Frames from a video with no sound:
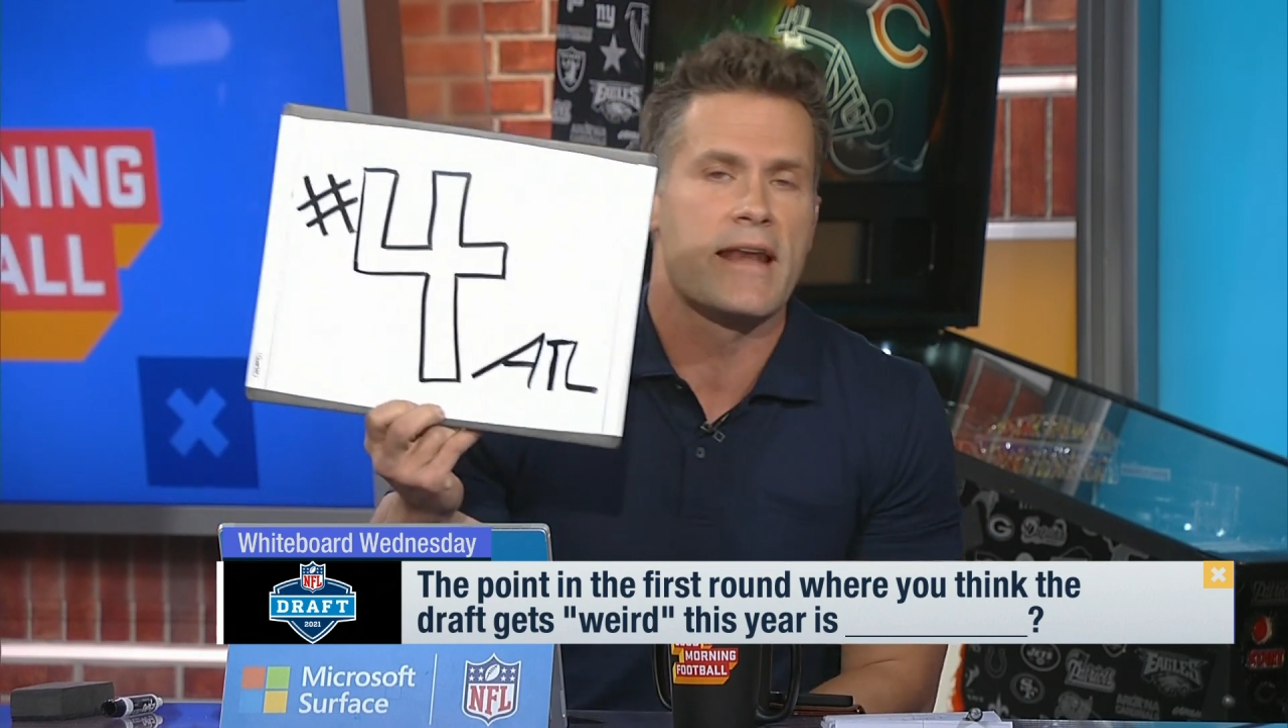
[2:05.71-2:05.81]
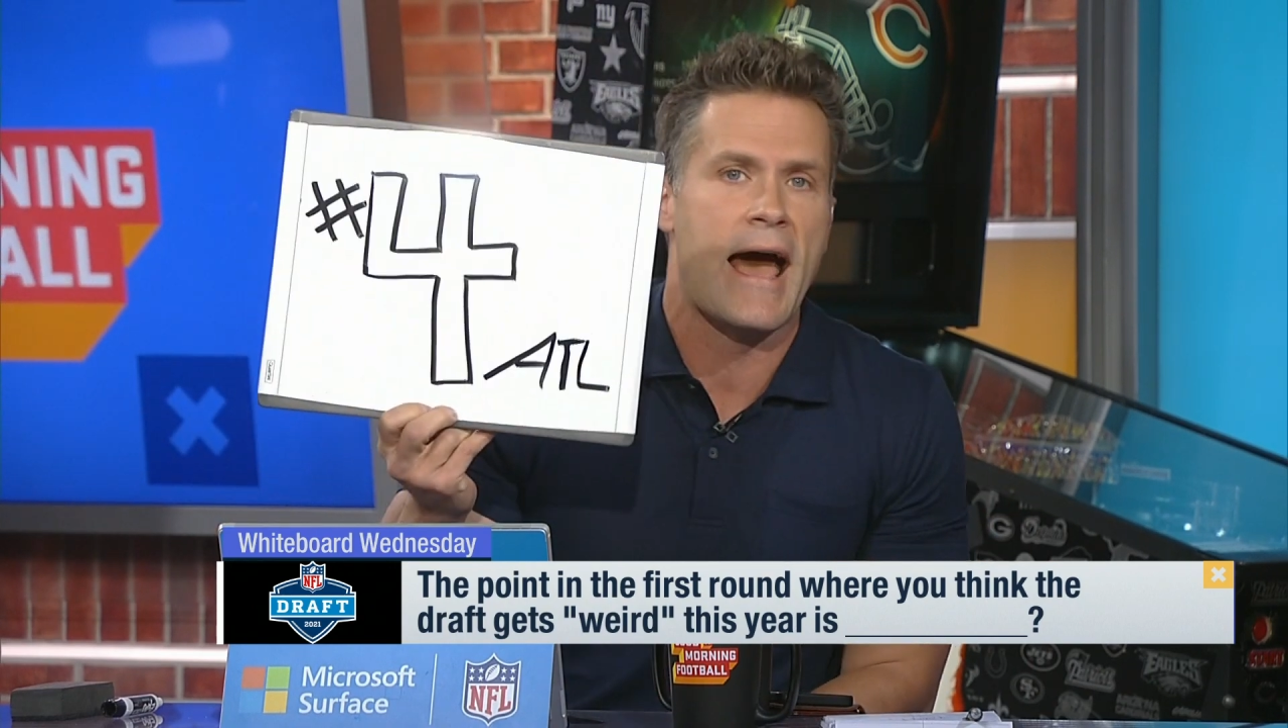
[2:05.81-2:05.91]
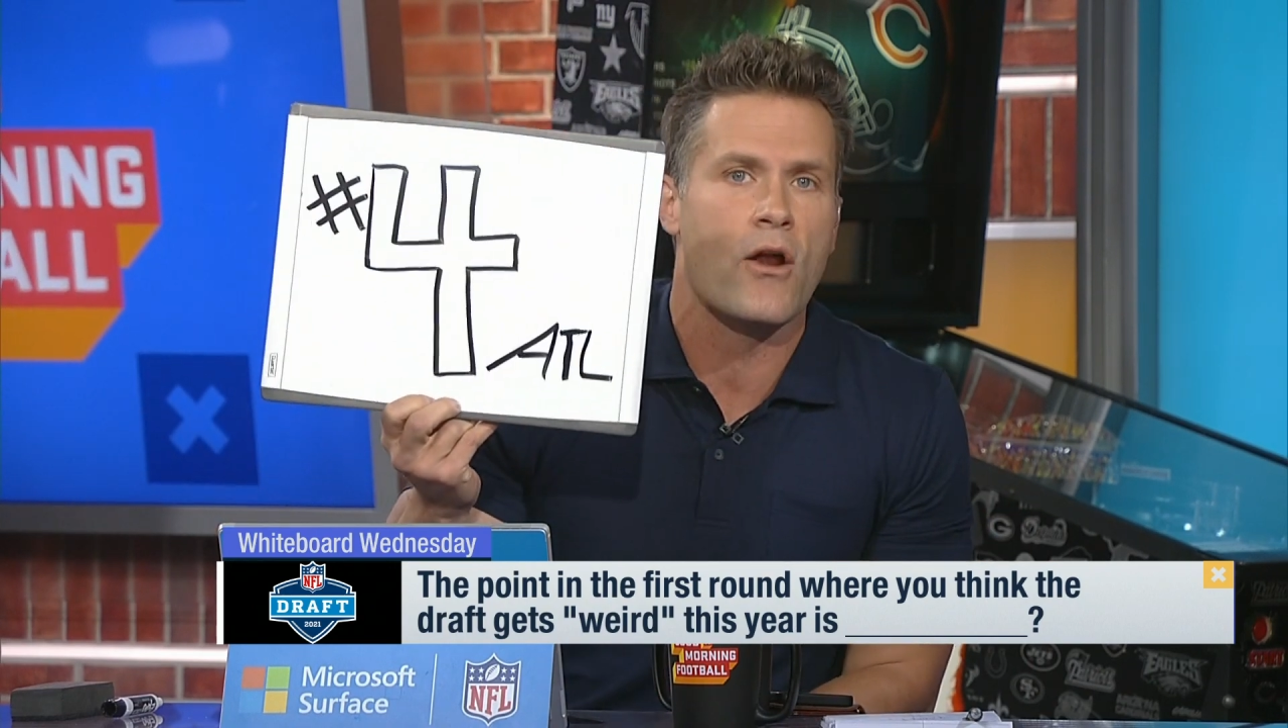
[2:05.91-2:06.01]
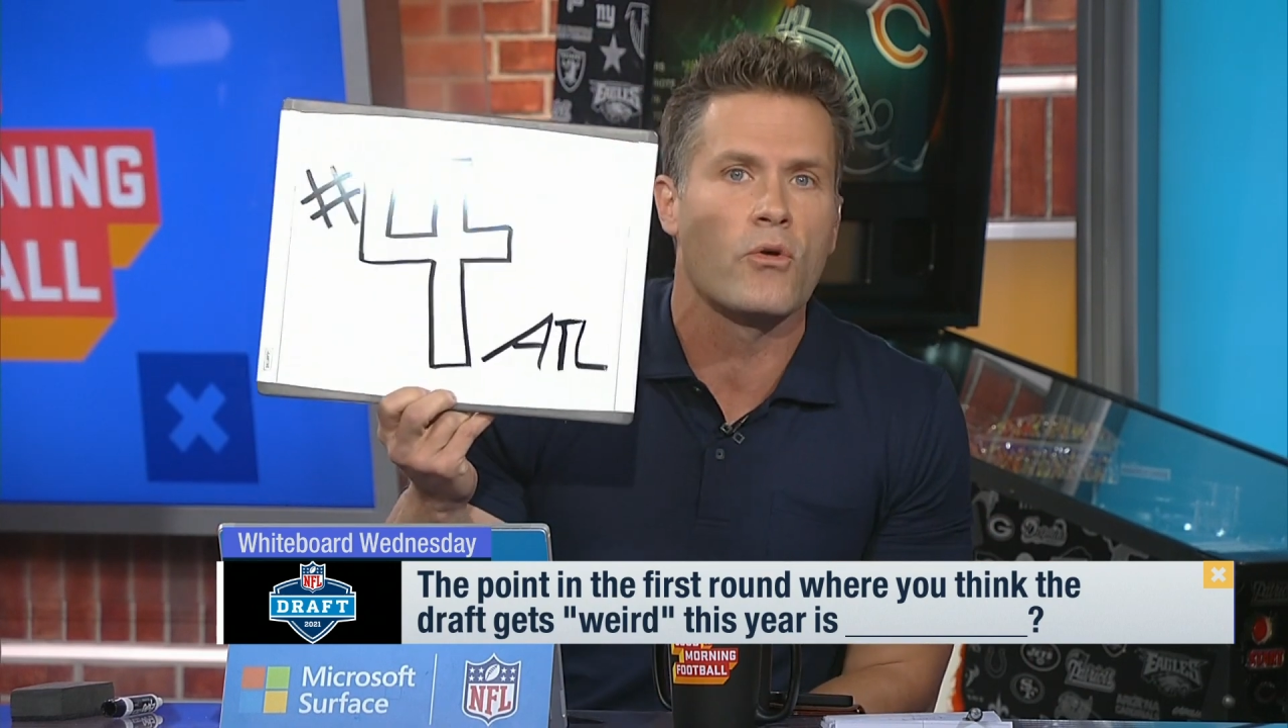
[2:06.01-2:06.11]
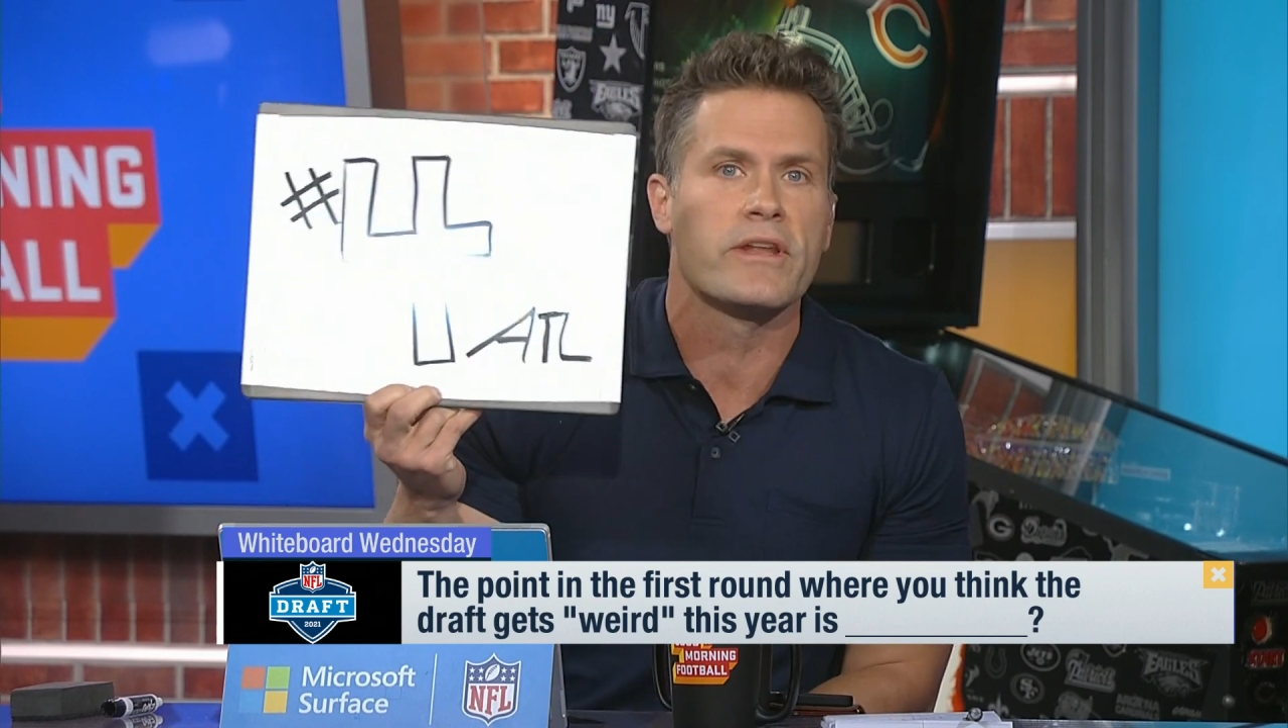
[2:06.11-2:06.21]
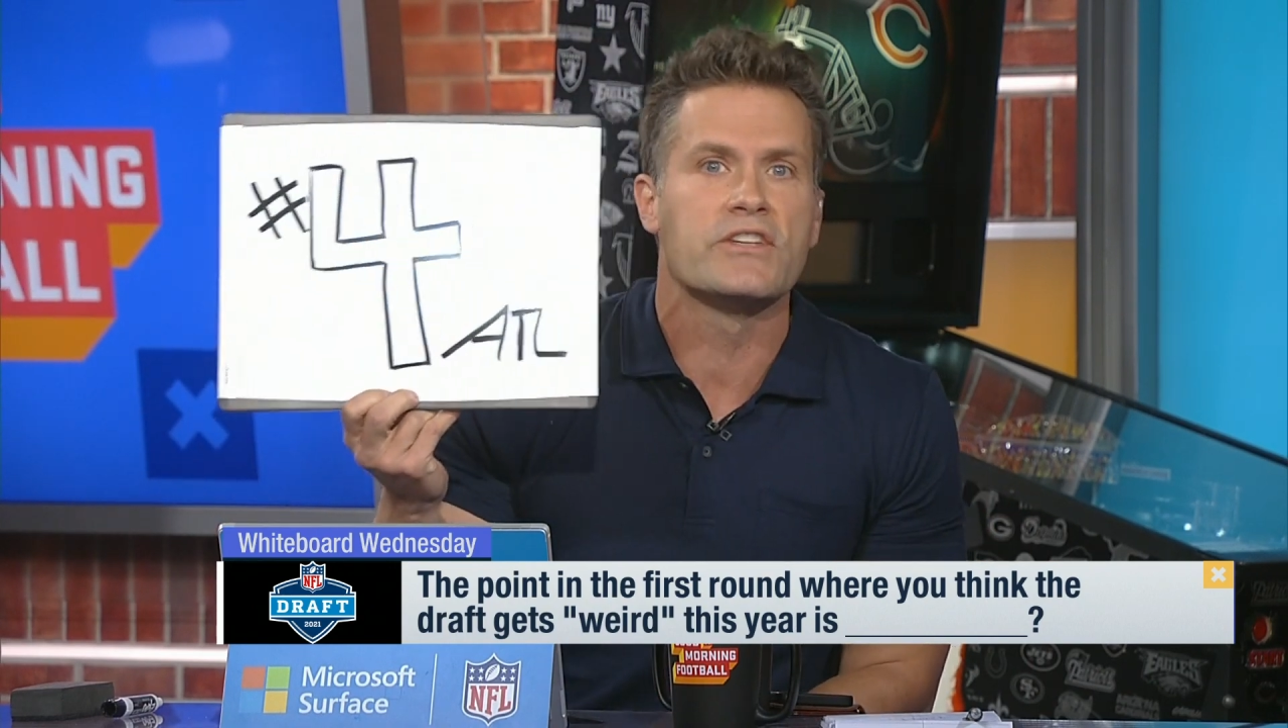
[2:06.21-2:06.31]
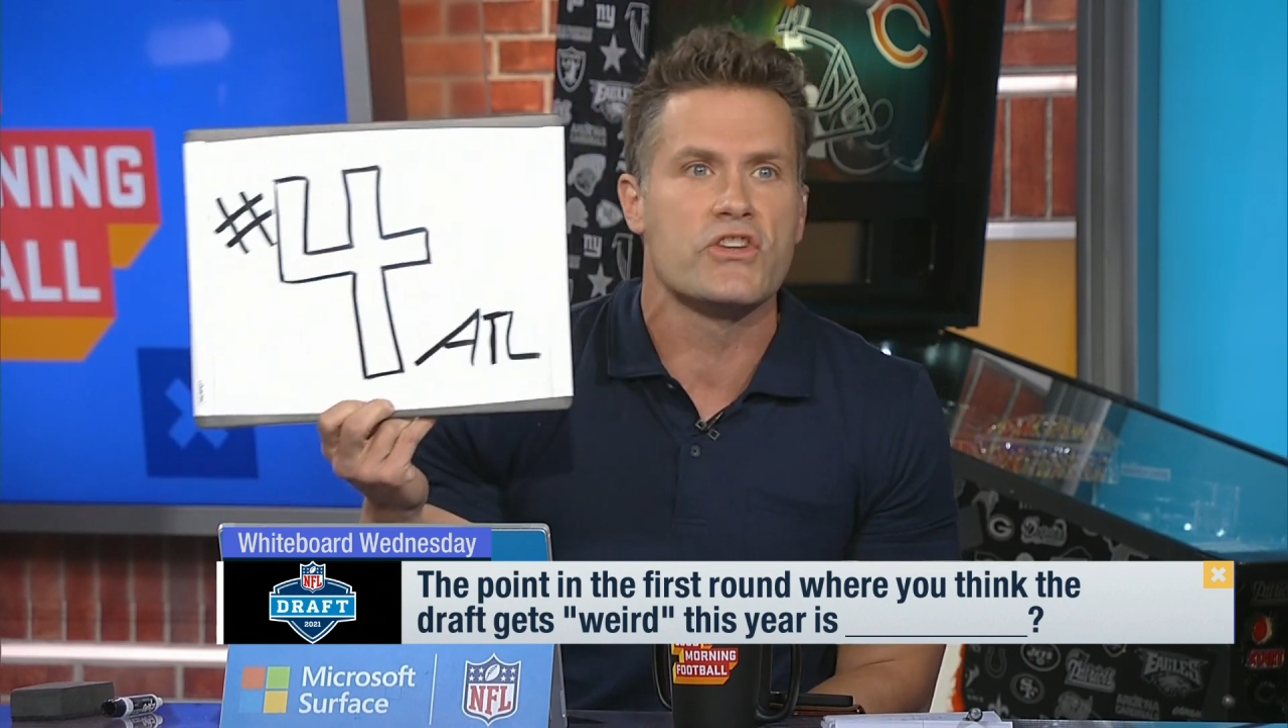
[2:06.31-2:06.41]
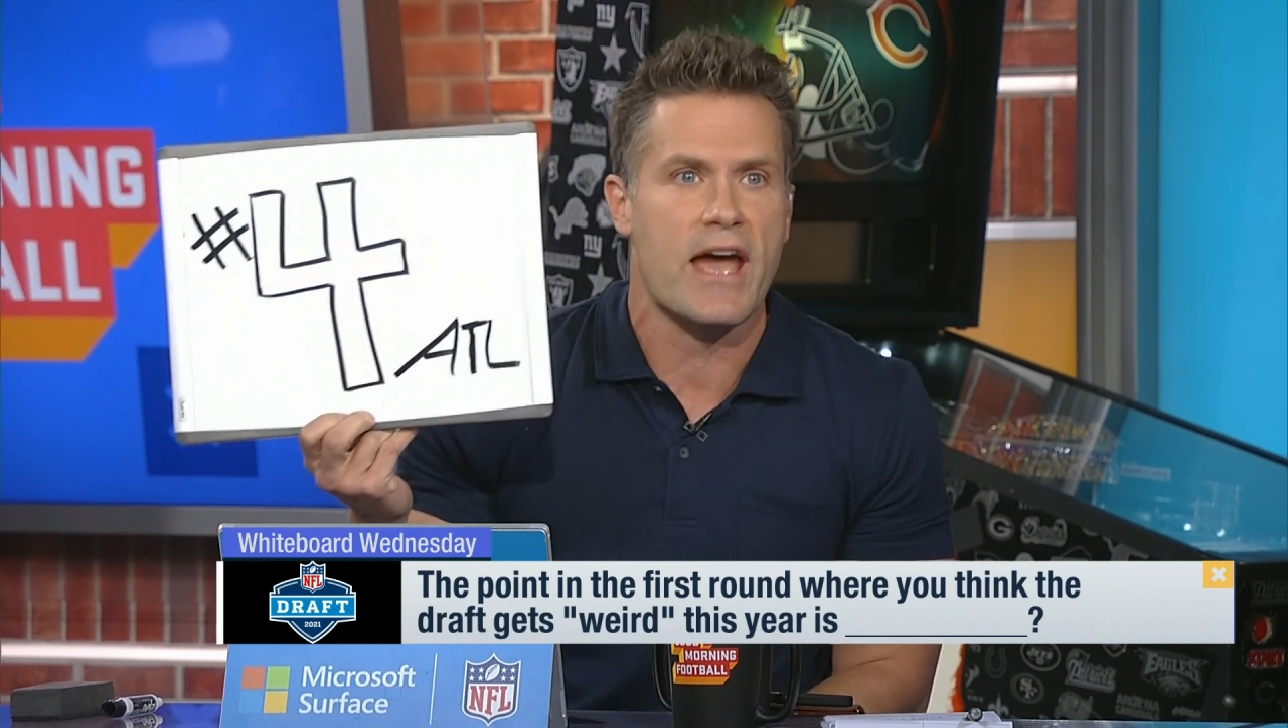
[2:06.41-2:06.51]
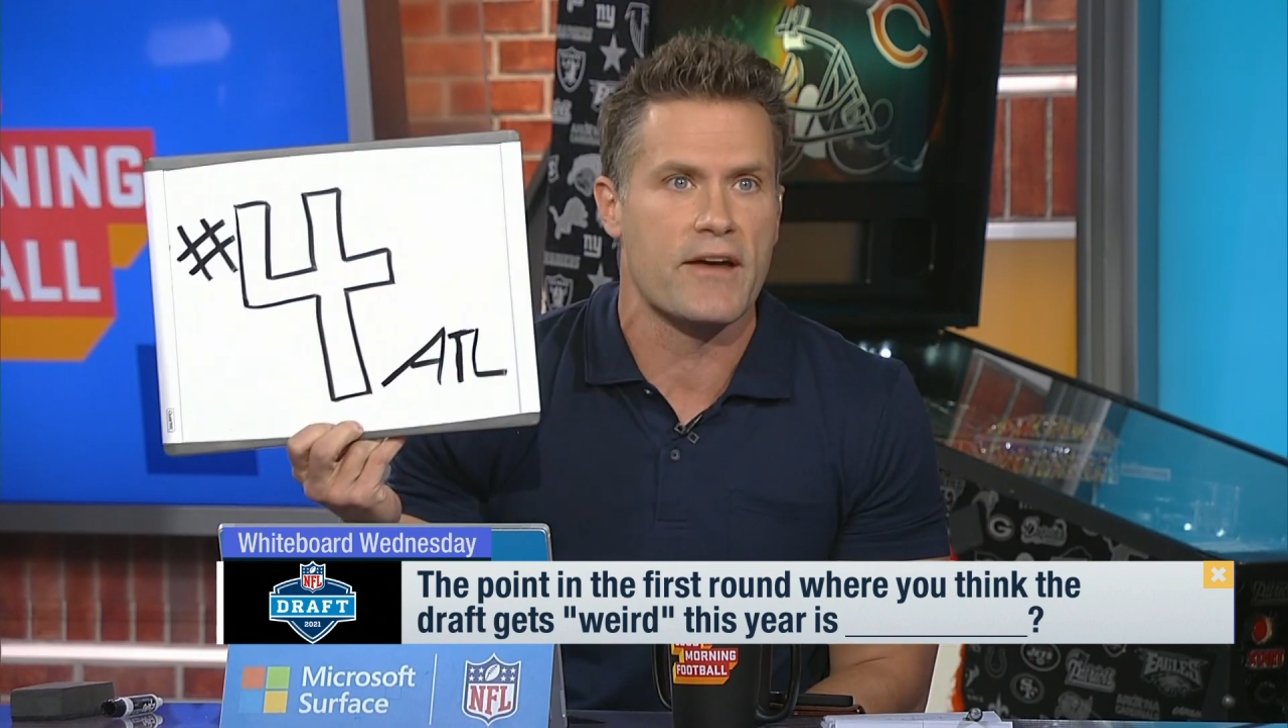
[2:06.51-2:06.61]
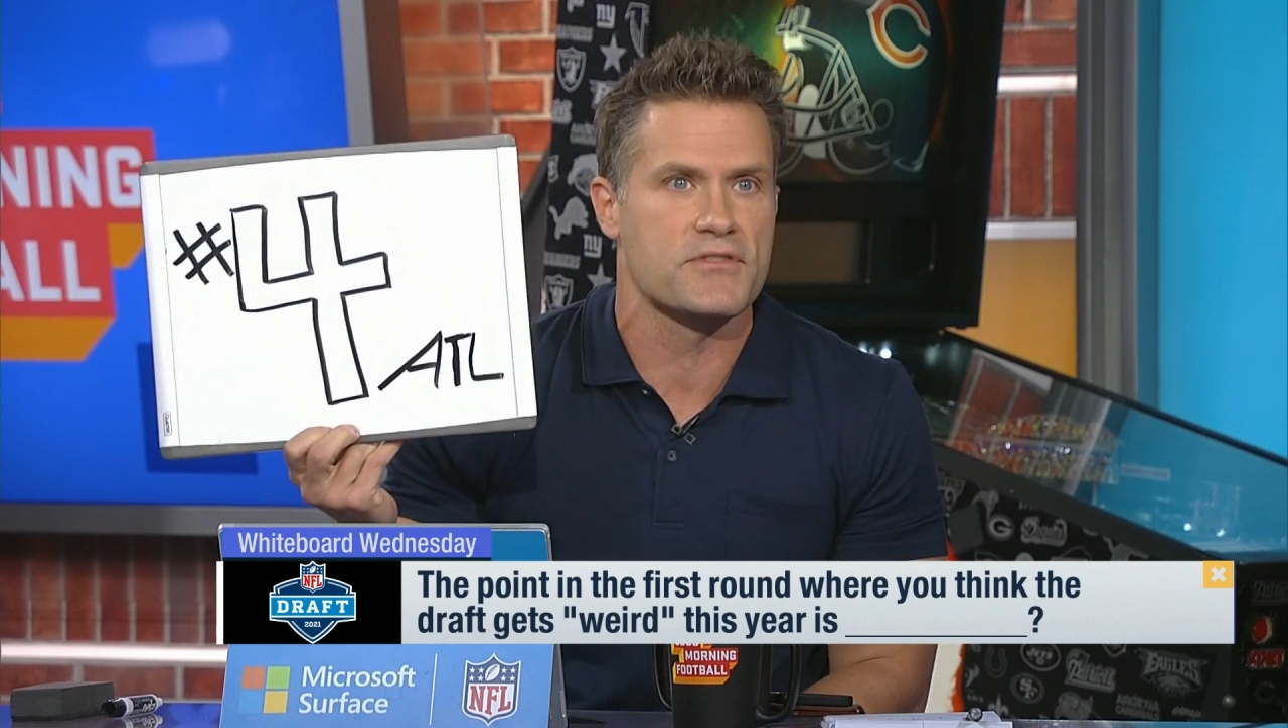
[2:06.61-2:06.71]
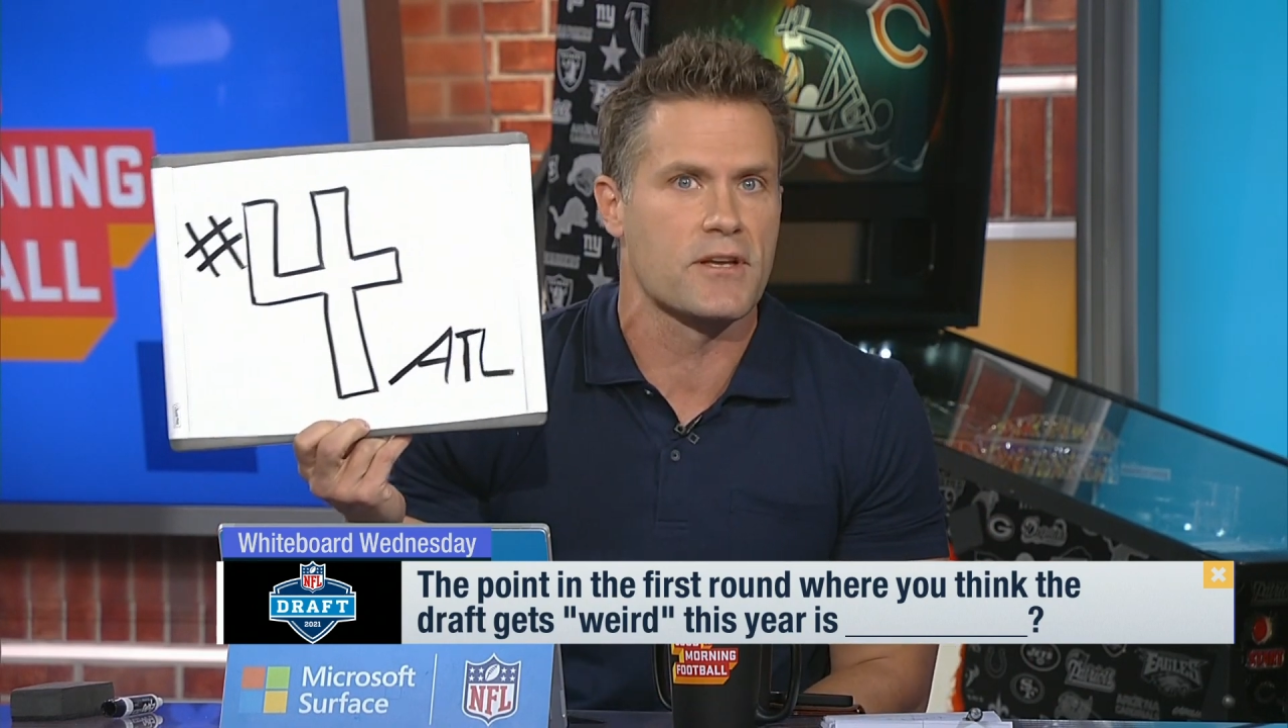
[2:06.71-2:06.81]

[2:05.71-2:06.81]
not only do you have